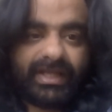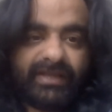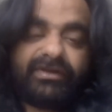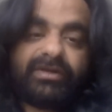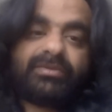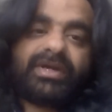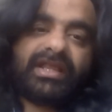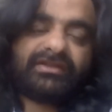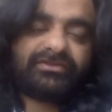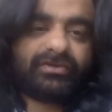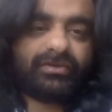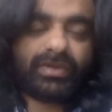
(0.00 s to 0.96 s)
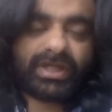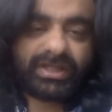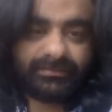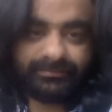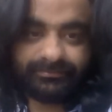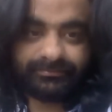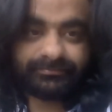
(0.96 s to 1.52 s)
Everybody has to do it,
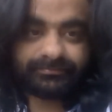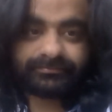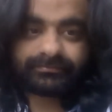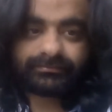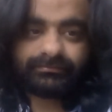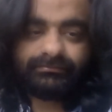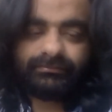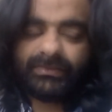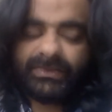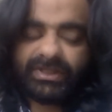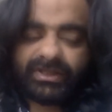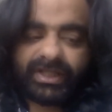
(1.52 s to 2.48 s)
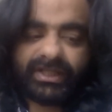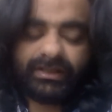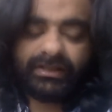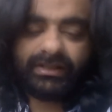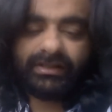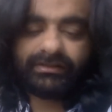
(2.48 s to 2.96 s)
right?